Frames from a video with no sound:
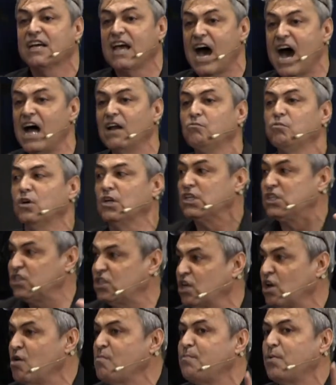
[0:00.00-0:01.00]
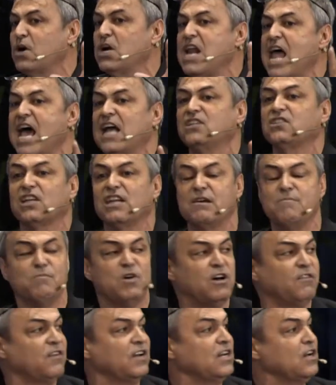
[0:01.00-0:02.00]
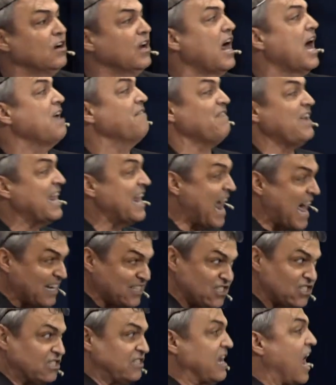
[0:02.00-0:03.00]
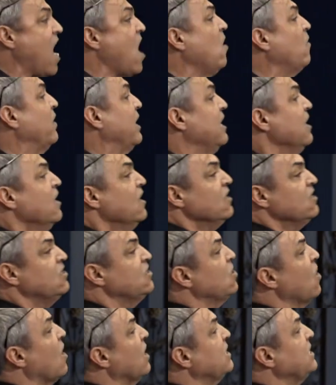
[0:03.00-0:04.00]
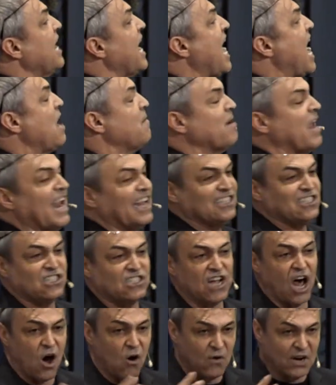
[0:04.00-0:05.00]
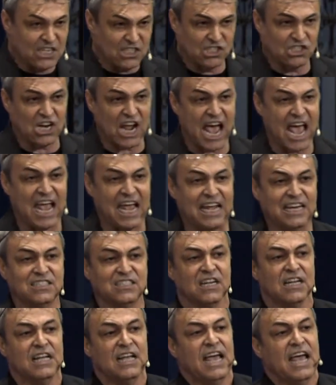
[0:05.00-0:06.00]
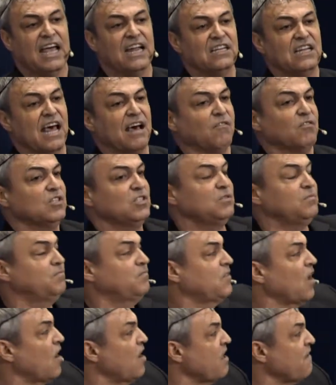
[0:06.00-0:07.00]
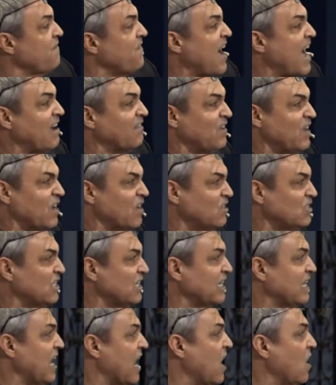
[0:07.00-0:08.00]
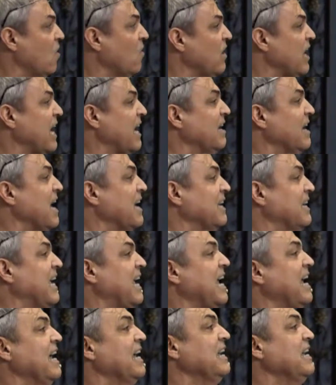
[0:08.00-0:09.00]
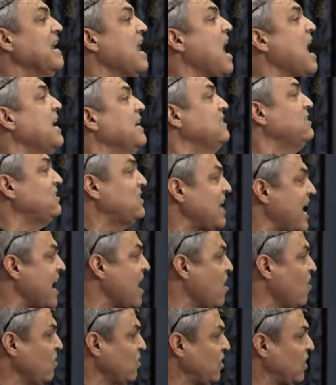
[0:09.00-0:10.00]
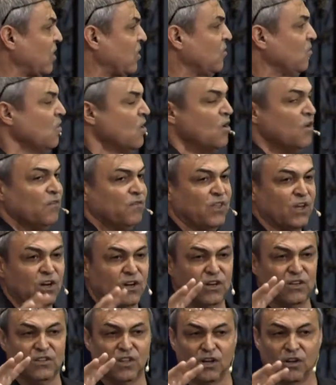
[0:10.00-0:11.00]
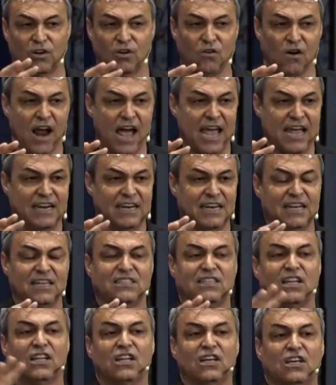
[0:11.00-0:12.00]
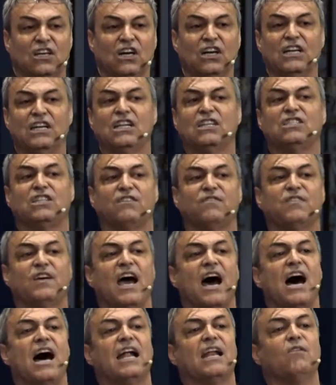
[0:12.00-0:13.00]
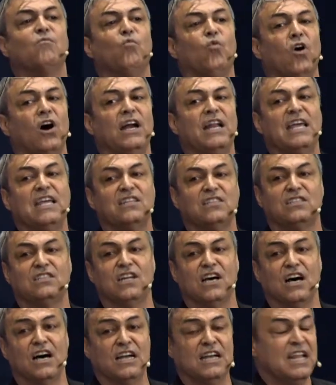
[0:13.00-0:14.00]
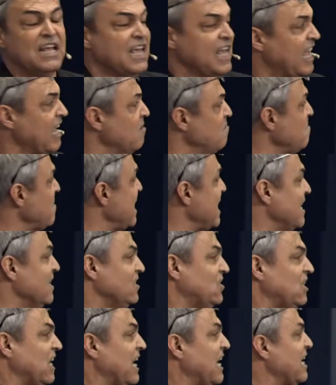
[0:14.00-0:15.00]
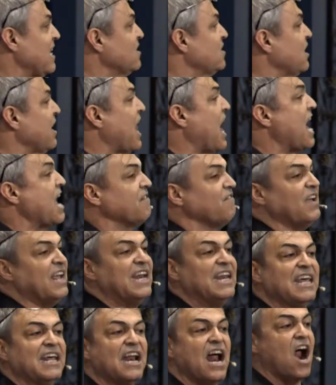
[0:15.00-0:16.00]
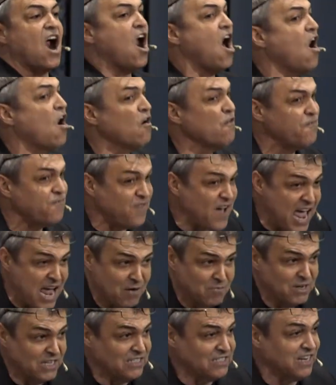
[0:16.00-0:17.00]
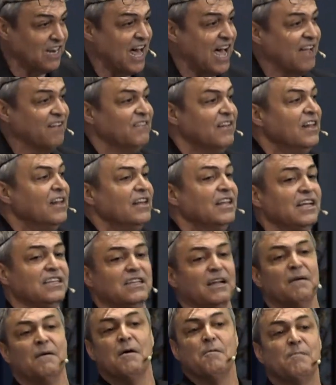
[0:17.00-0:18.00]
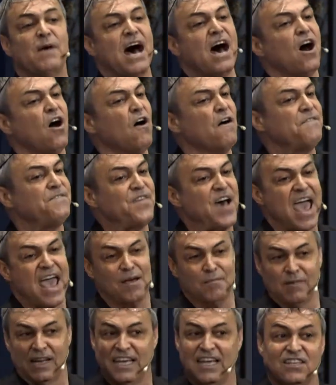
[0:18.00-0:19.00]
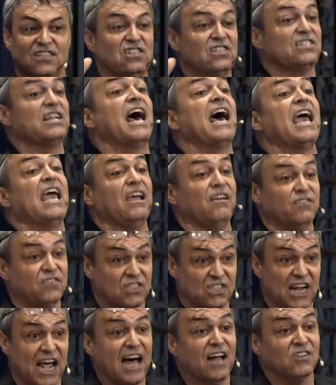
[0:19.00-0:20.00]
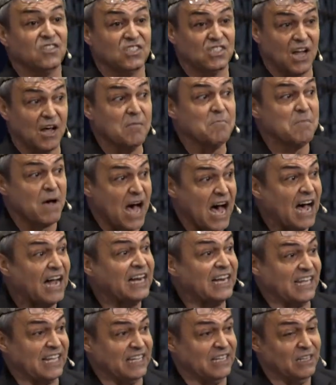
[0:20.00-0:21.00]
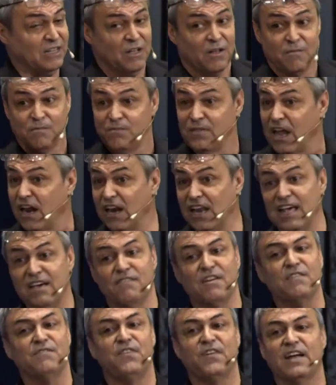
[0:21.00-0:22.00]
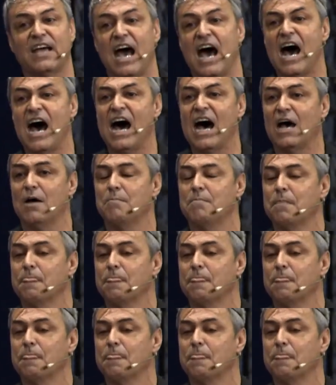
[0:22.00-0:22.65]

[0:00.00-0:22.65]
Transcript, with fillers: God will supernaturally move in your life. And I saw it start to happen. I saw it change. And that was 35 years ago. And I cannot tell tell you the, the greatness and the goodness of God and what He's done in me and Jeannie's life and in our whole family's life. Listen, my whole family is saved. Shout somebody. They're living for God.